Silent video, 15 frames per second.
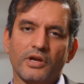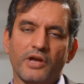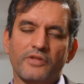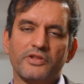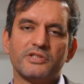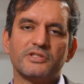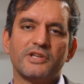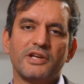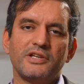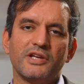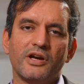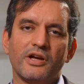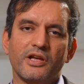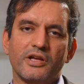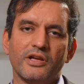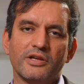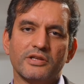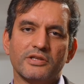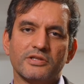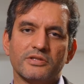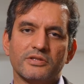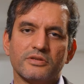And this data
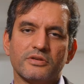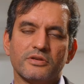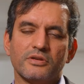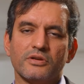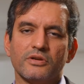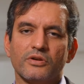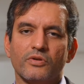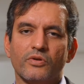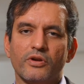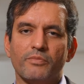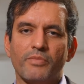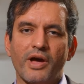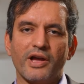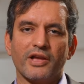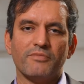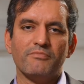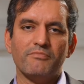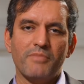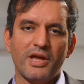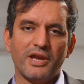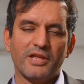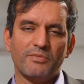is going back
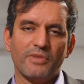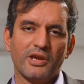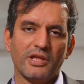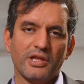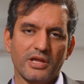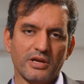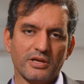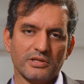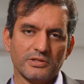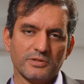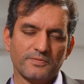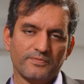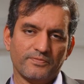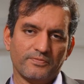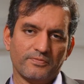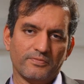many years.